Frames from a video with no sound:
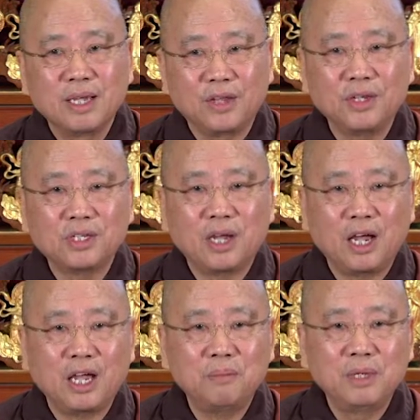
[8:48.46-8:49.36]
At this
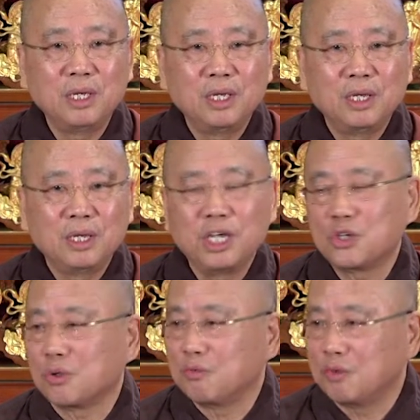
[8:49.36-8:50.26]
time, he
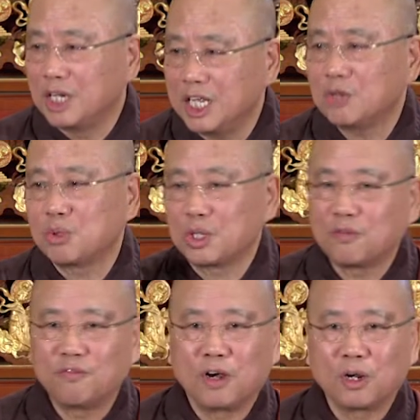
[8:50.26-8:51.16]
should relinquish
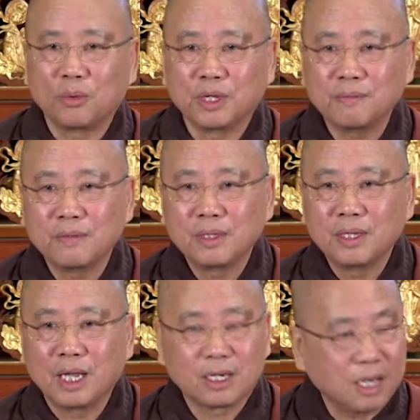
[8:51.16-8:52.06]
following
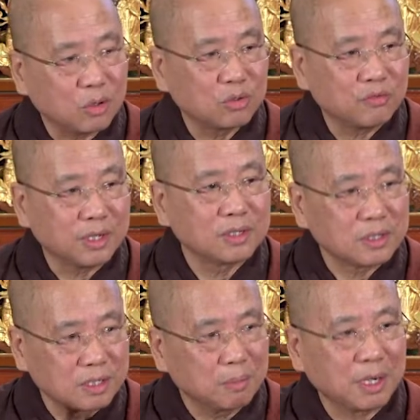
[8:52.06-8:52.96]
and cultivate
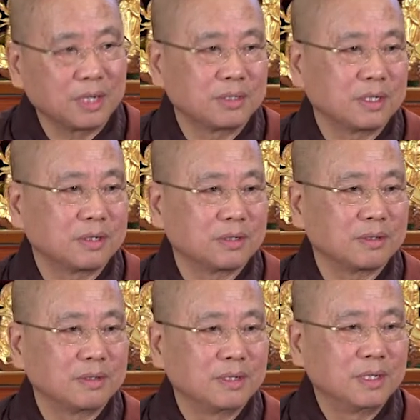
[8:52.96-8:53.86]
stabilization.
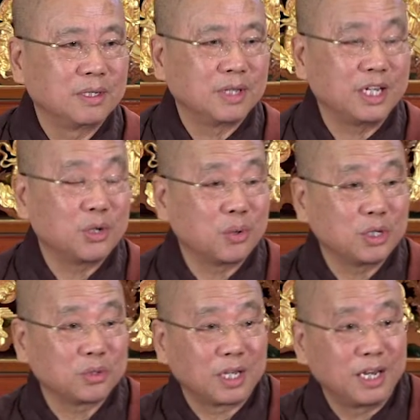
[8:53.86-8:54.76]
Then you're
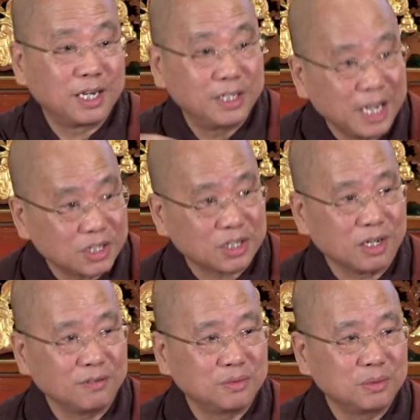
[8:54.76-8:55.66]
going to the next
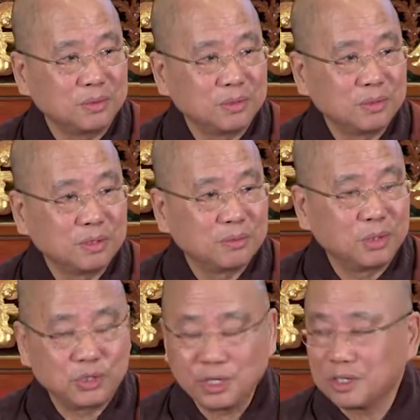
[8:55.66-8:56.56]
level,
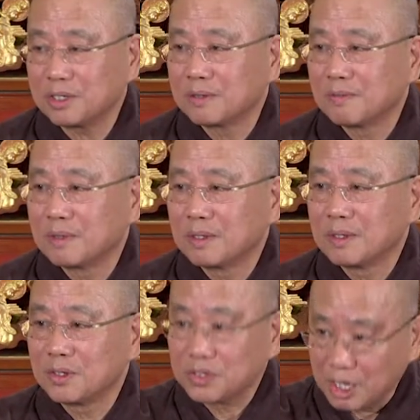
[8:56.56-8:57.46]
which is
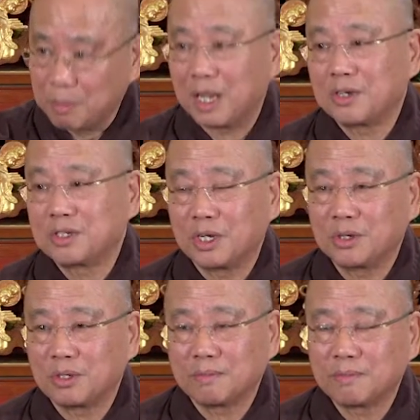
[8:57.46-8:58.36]

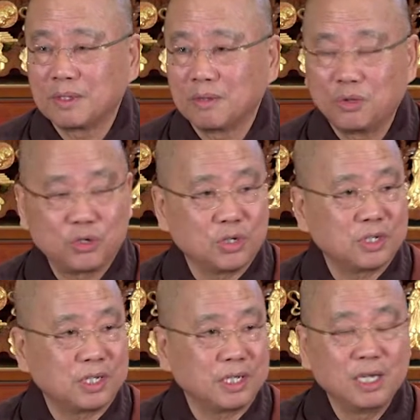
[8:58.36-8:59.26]
stabilization, which is
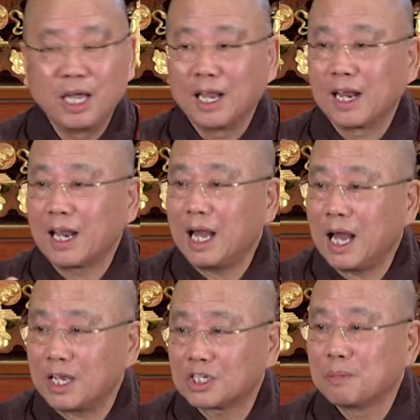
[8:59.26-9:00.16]
the
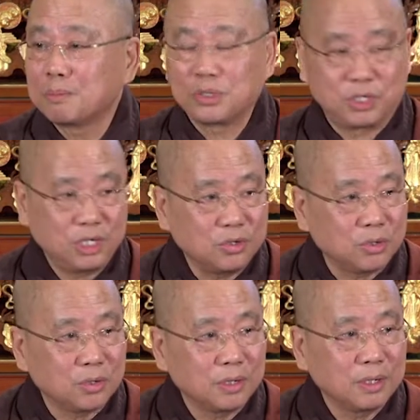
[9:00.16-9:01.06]
last
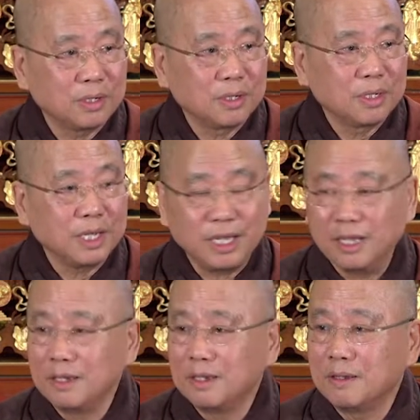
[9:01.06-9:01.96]
procedure
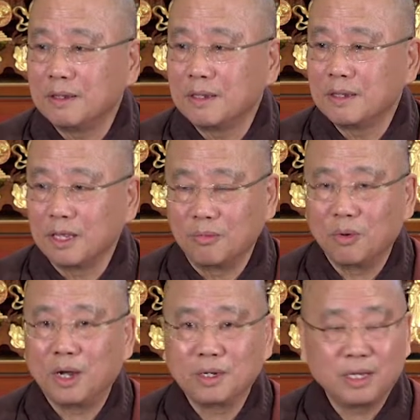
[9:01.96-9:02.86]
in
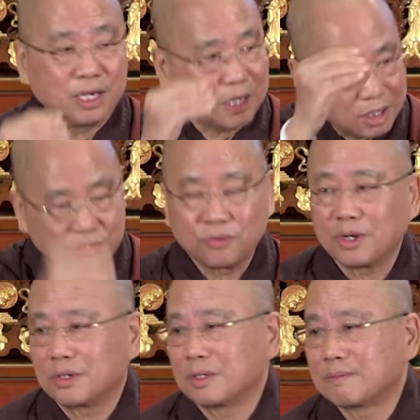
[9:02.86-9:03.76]
what? In
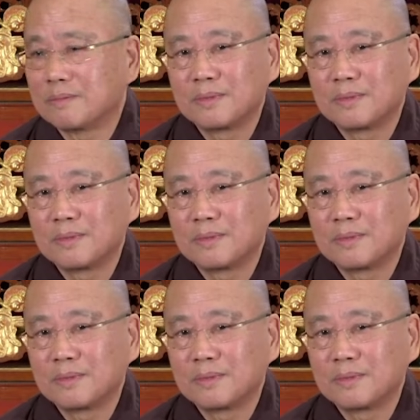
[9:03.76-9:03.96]
concentration.